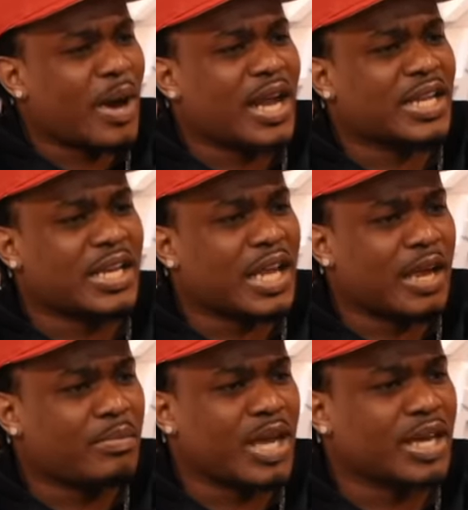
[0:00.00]
Anybody in the
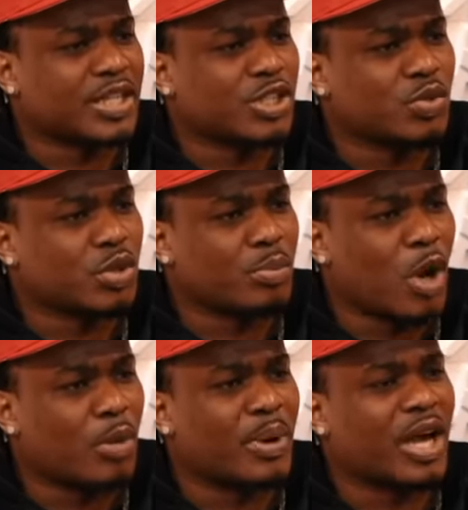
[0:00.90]
NBA could shoot the, the
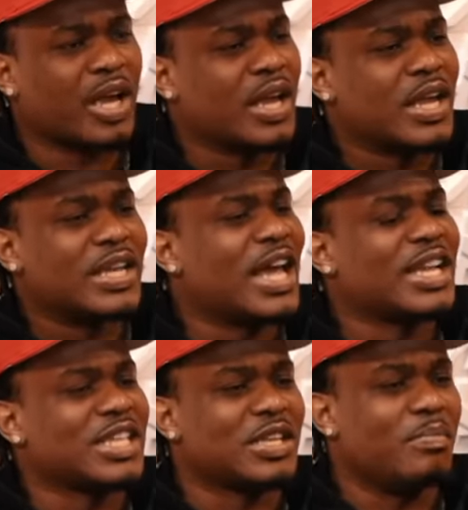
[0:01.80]
ball, but
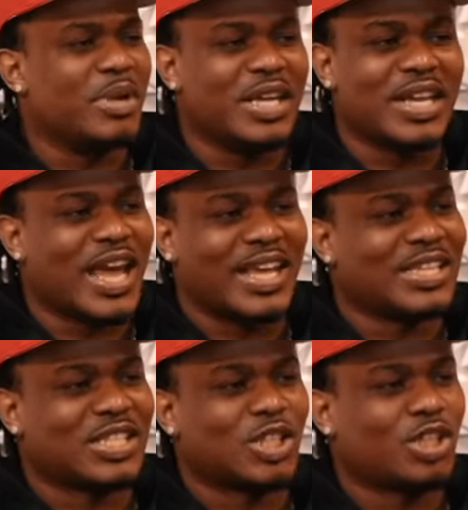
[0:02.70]
that doesn't mean that he's